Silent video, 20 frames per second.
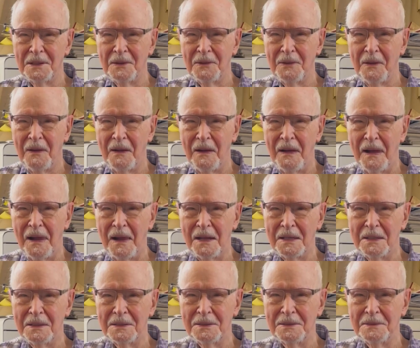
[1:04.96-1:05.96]

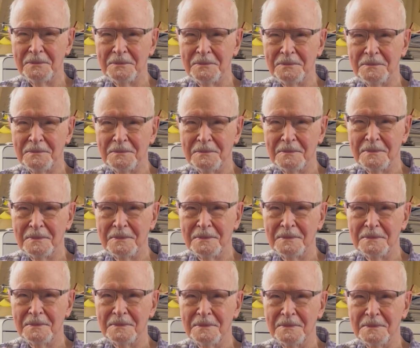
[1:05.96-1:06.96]
you grew up in Western
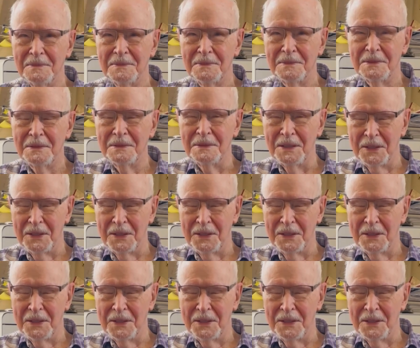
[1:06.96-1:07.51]
Australia. That